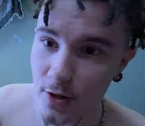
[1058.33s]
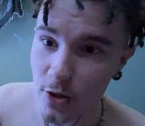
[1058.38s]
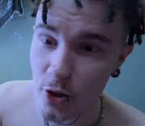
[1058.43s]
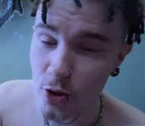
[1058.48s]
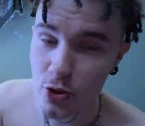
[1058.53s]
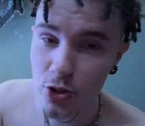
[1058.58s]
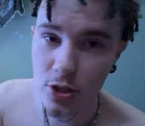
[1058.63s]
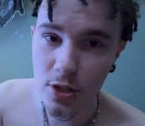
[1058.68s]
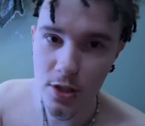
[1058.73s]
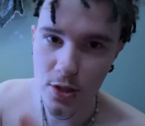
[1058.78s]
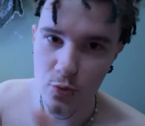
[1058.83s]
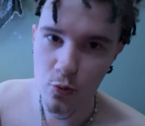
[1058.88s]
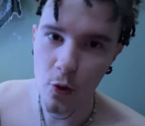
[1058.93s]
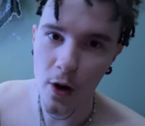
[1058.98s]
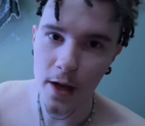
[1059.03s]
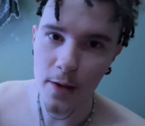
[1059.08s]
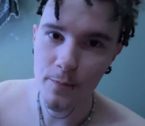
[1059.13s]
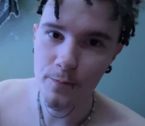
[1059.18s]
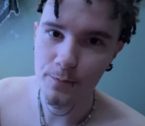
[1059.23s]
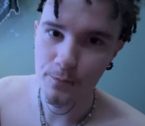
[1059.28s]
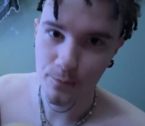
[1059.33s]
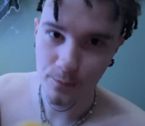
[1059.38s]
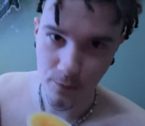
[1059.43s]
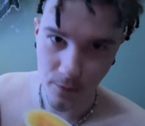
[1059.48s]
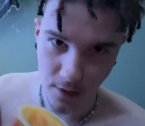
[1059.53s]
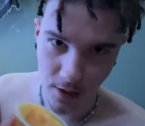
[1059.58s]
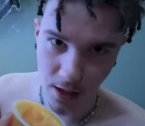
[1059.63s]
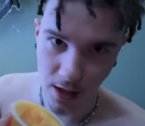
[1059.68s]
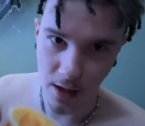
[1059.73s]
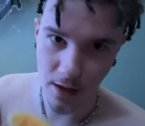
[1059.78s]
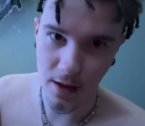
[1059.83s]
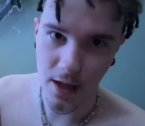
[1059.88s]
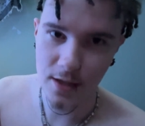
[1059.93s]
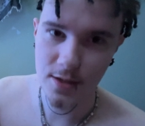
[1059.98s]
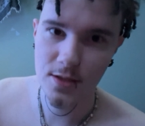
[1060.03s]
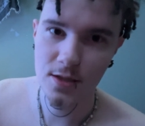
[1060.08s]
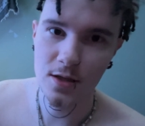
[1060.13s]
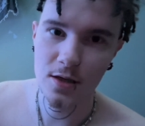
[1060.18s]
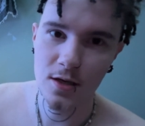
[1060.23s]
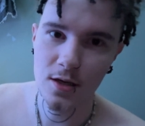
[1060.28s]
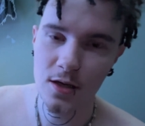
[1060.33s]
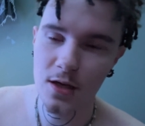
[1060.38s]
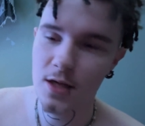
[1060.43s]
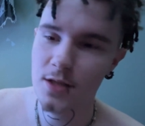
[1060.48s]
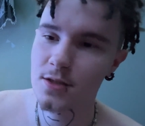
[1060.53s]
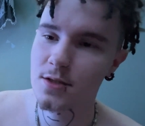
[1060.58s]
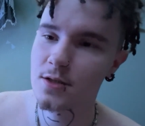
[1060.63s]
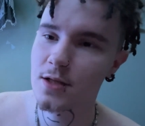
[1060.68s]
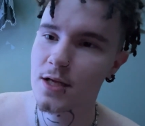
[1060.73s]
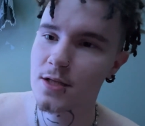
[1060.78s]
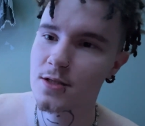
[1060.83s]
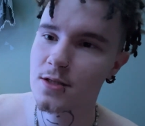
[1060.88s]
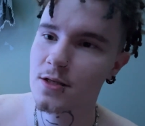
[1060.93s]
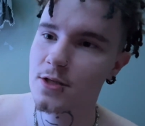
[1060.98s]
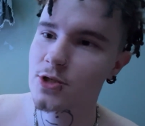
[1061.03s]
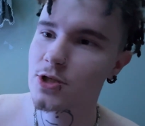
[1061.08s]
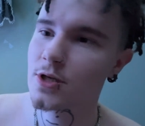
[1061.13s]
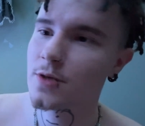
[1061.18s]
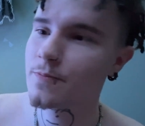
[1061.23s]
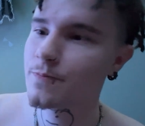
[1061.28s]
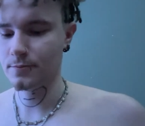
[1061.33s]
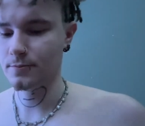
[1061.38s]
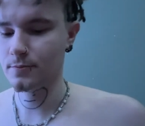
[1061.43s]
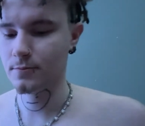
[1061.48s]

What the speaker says: Usually it's white, and that's lychee.